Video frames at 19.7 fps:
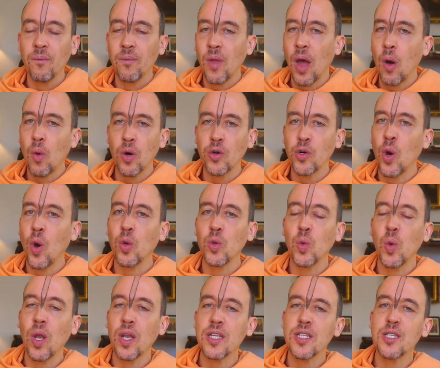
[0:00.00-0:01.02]
Our
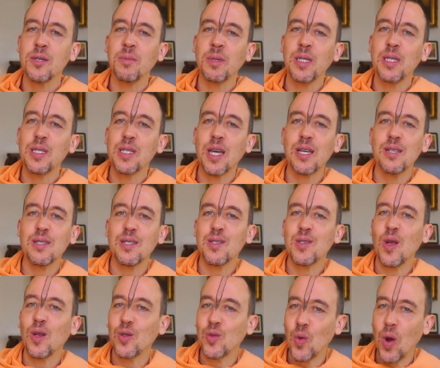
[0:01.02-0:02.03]
non-dualism in this case is
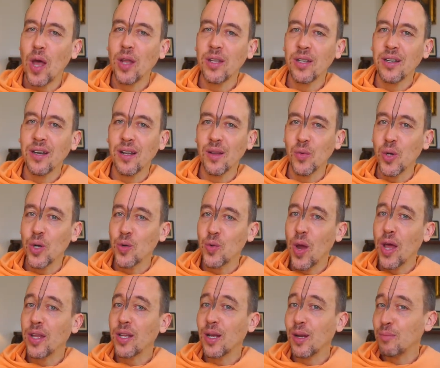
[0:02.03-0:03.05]
not radical. We are radical